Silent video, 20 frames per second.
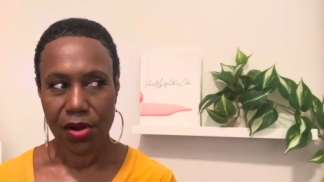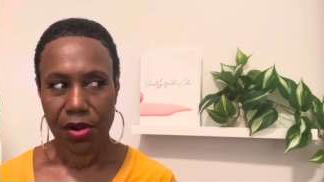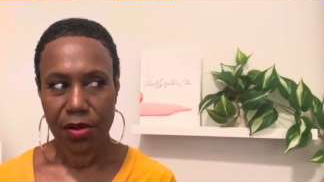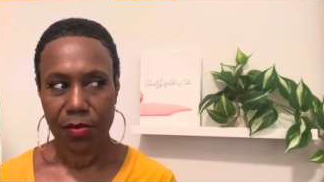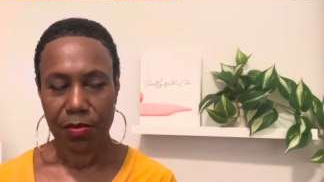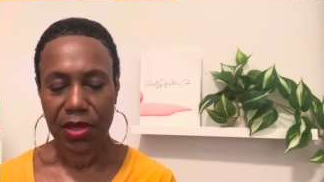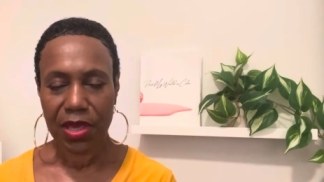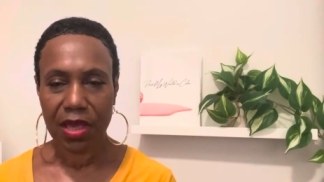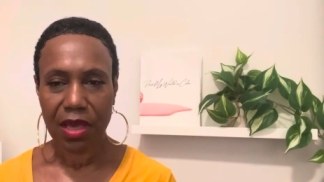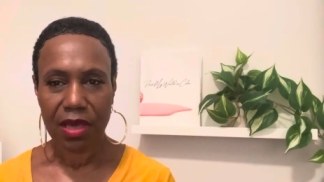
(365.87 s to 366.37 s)

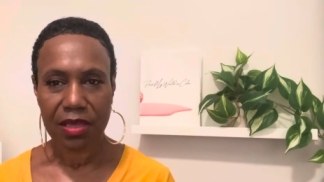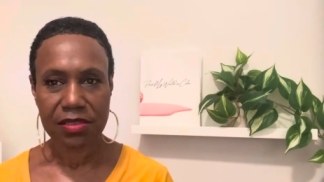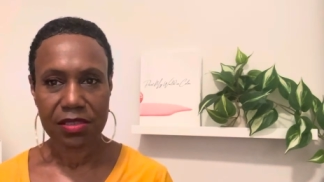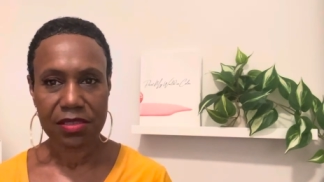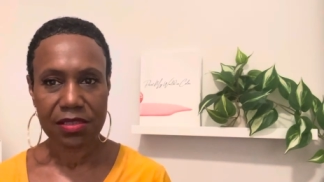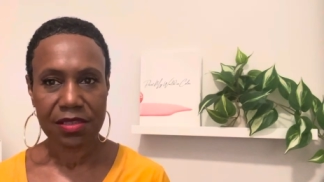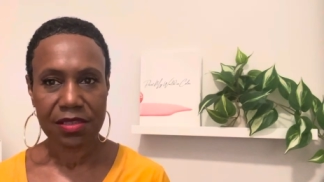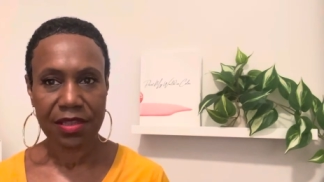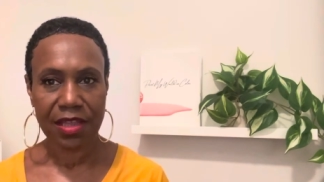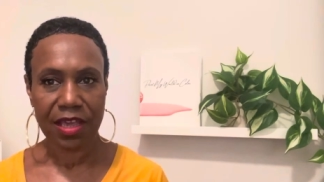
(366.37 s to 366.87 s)

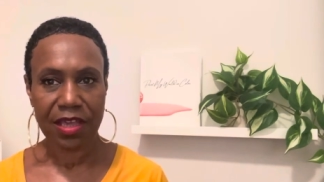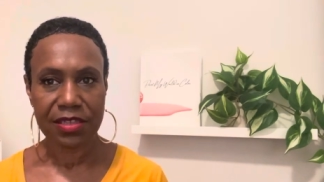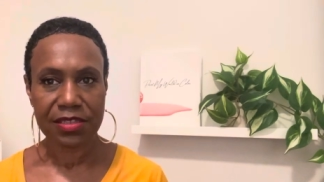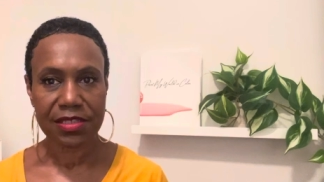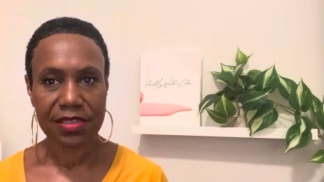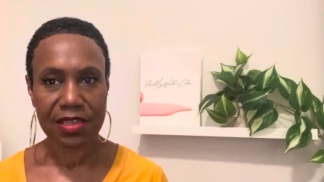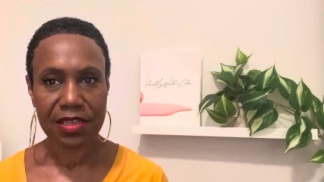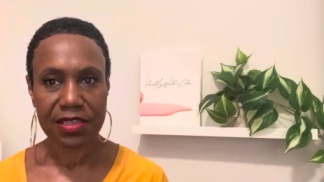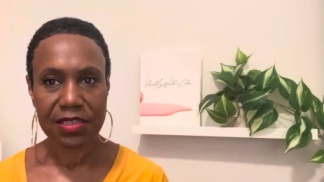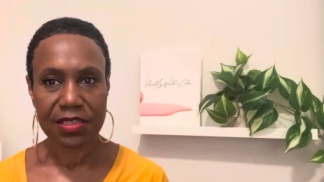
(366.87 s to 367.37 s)
because
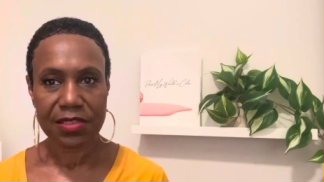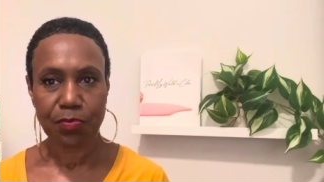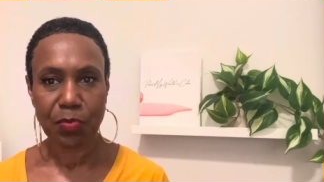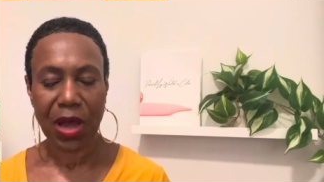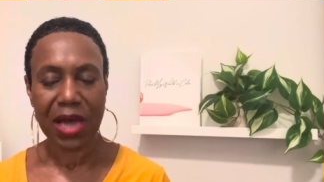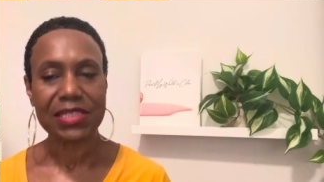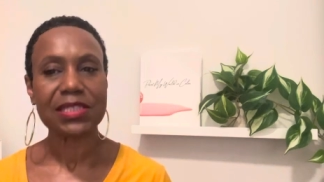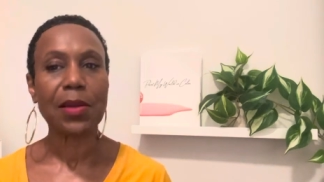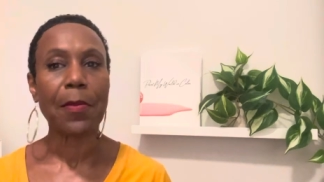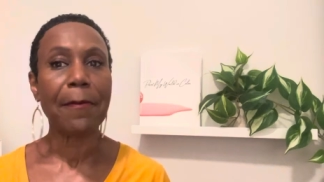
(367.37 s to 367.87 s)
there's this
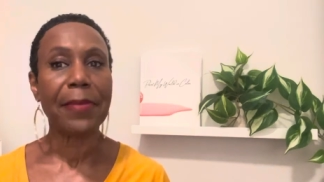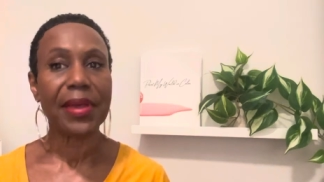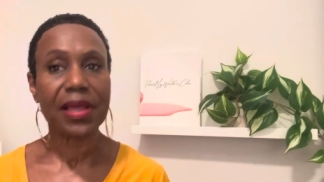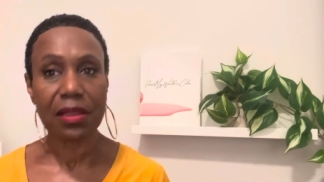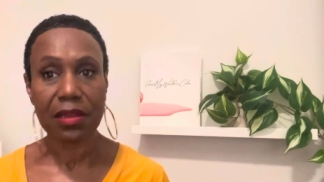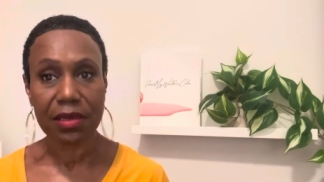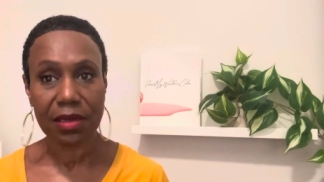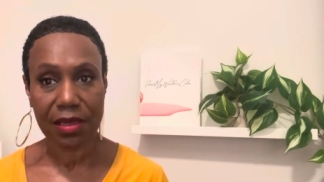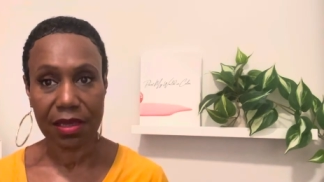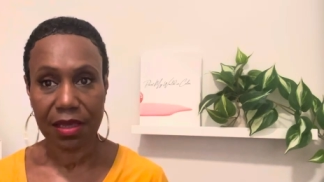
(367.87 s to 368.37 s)

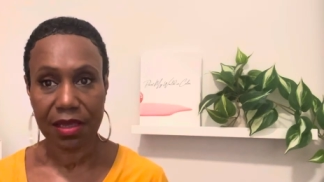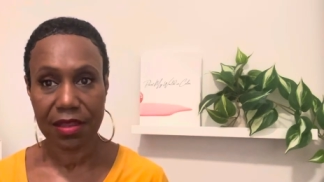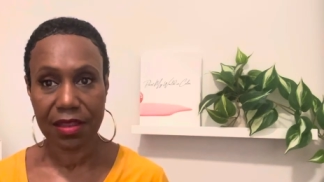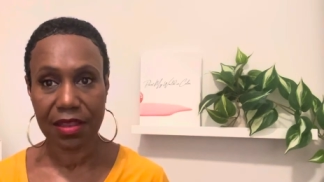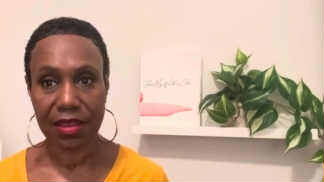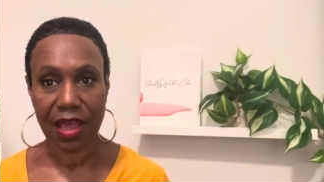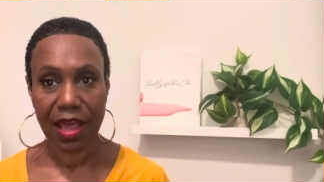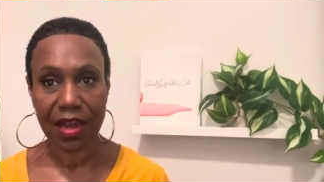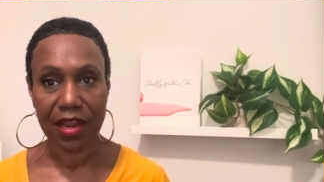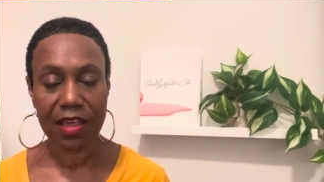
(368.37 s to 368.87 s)
possibility
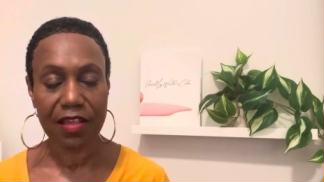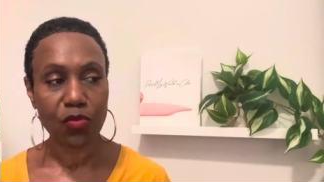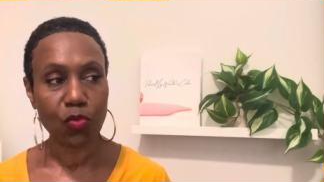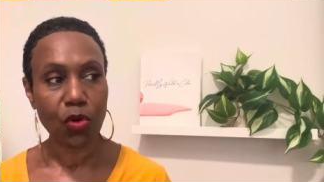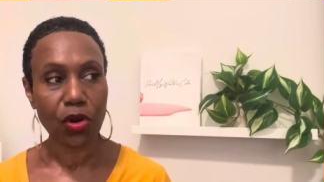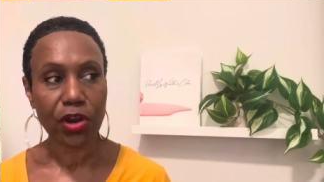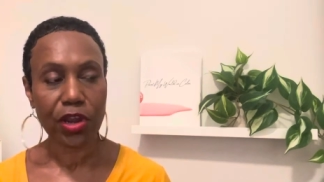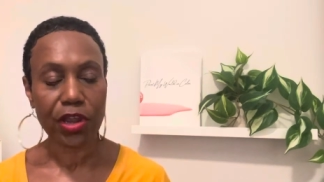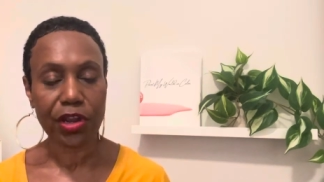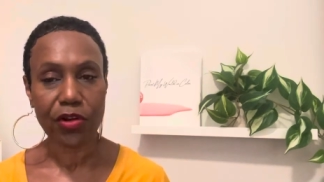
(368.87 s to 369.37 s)
that he's
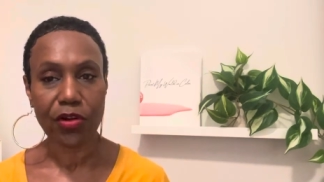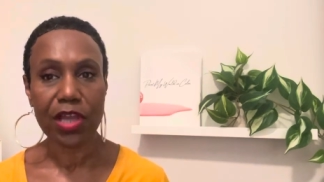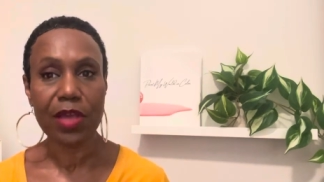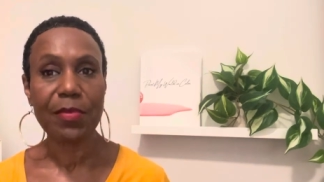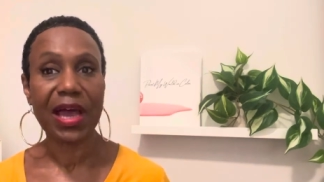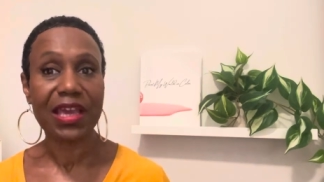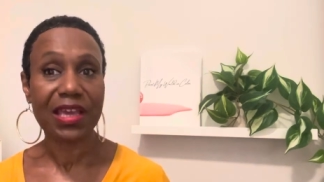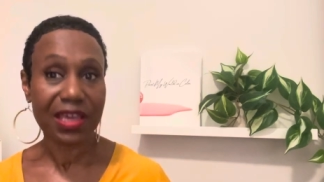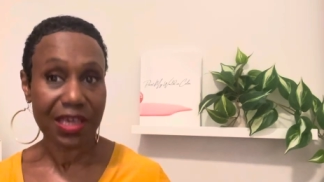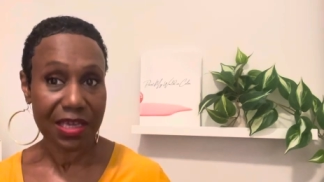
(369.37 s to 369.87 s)
working on, he
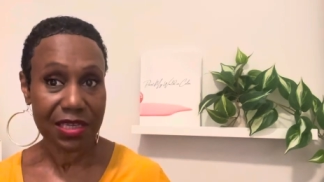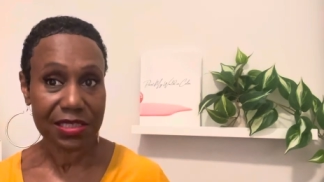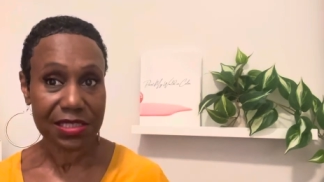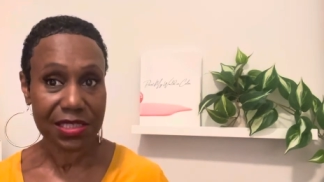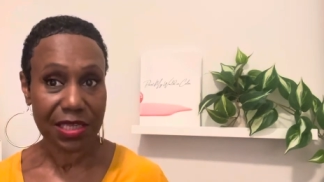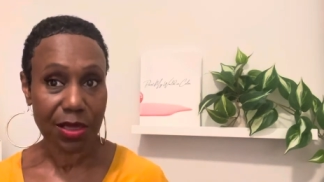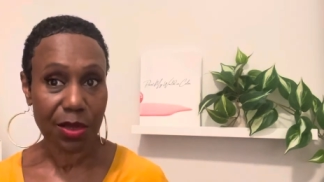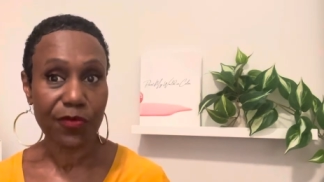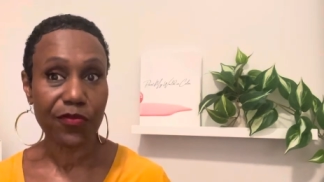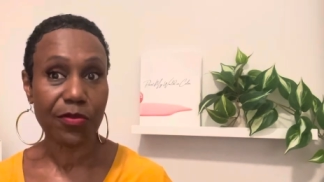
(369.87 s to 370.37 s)
might get
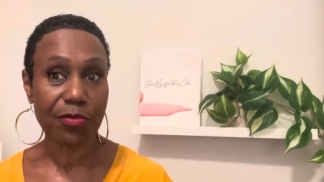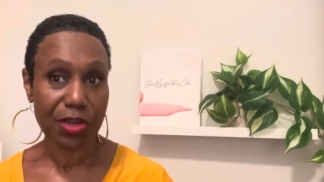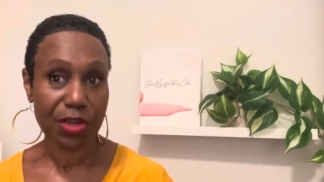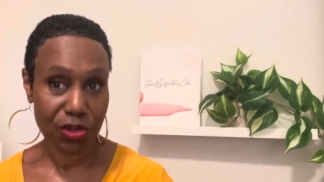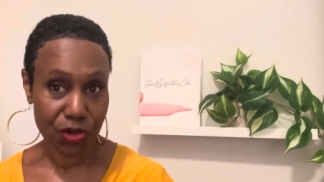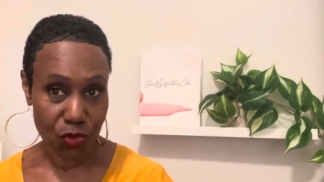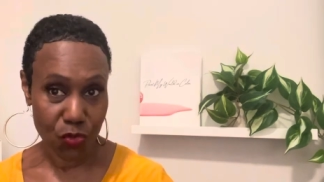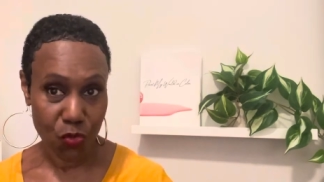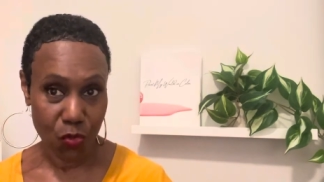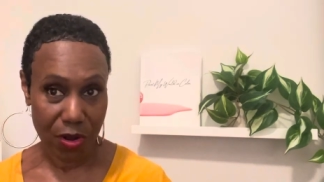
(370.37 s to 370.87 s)
some from the
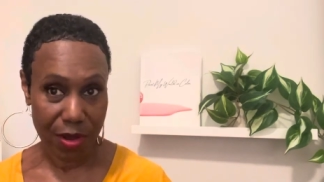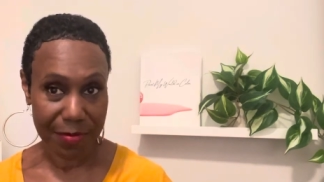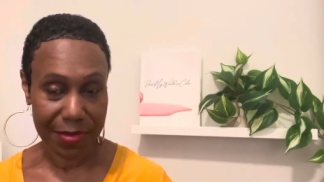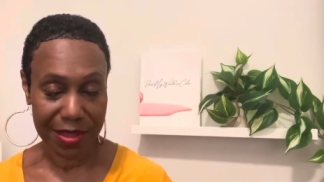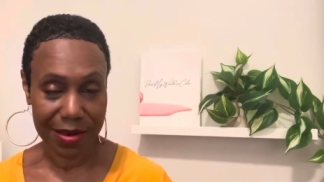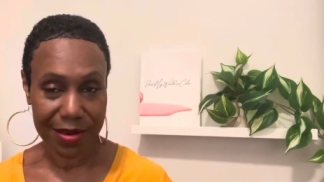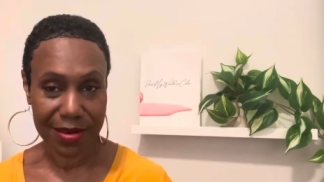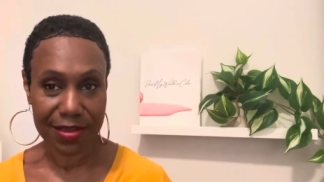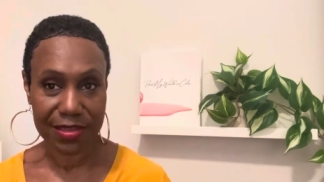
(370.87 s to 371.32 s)
new woman.